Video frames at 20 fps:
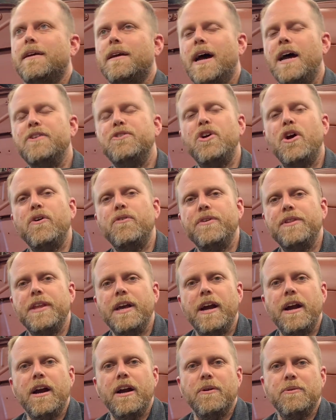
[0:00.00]
I drove it
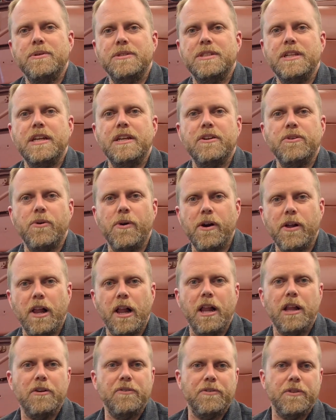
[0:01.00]
there. It was leaking oil
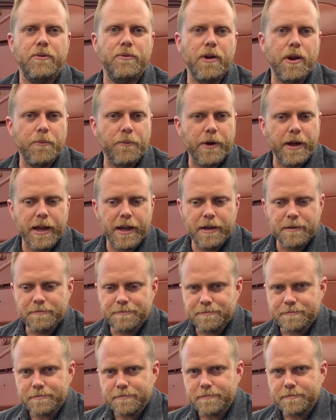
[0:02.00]
all over the runway.
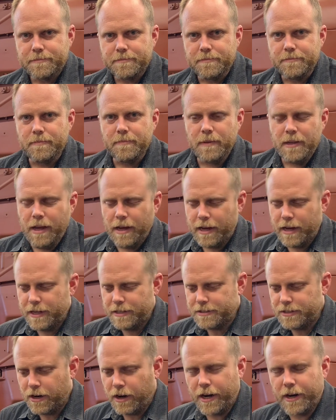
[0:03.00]

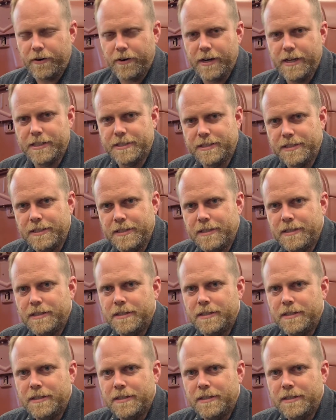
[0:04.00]
Sorry, Chris.